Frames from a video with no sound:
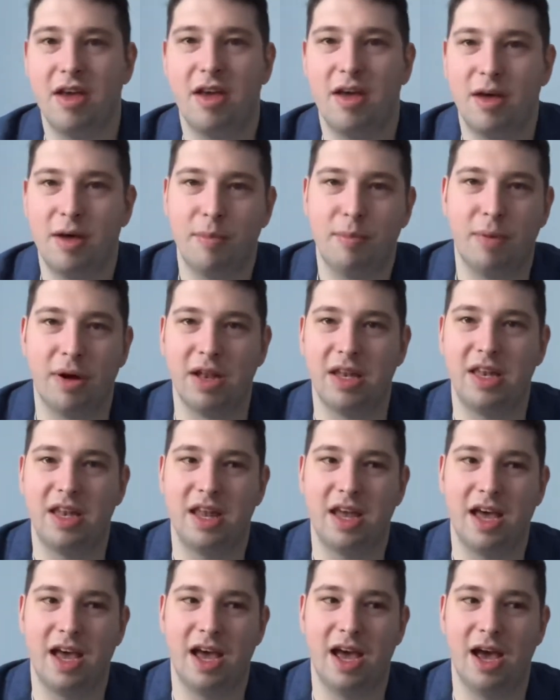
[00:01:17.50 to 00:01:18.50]
but
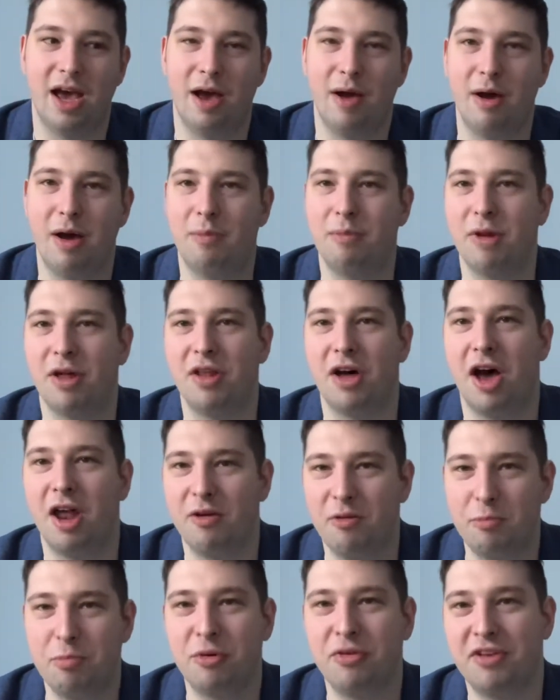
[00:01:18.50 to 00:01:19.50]
I'm not
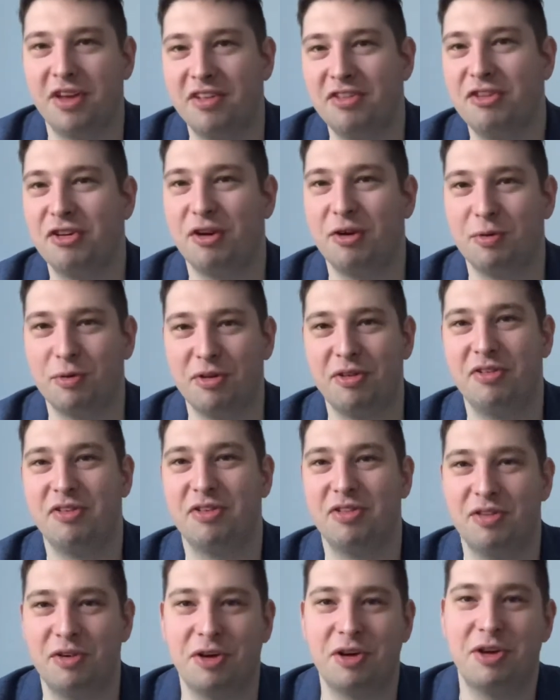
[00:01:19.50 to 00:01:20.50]
100% sure which
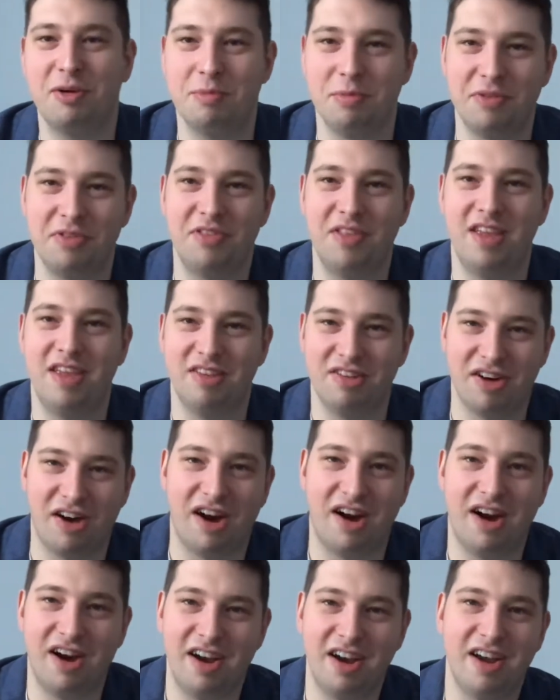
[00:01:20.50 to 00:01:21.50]
documents these
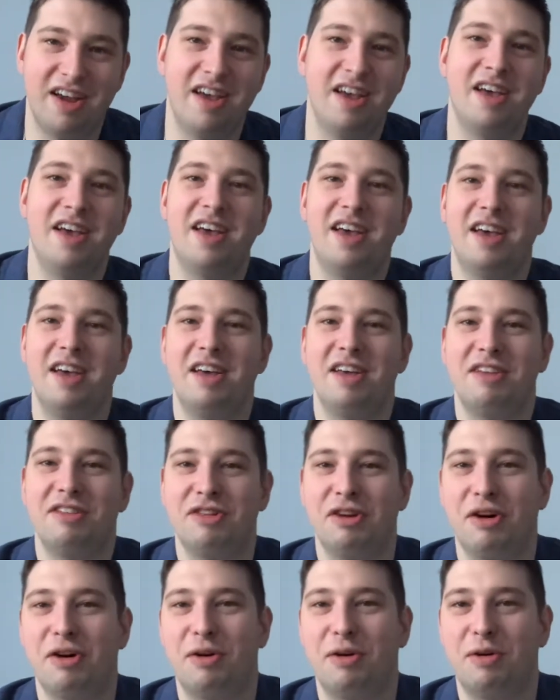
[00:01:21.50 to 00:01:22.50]
are.
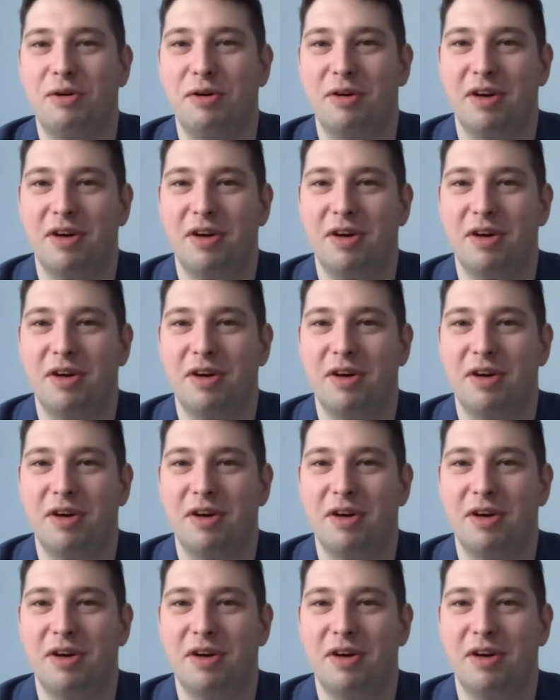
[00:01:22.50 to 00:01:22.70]
So,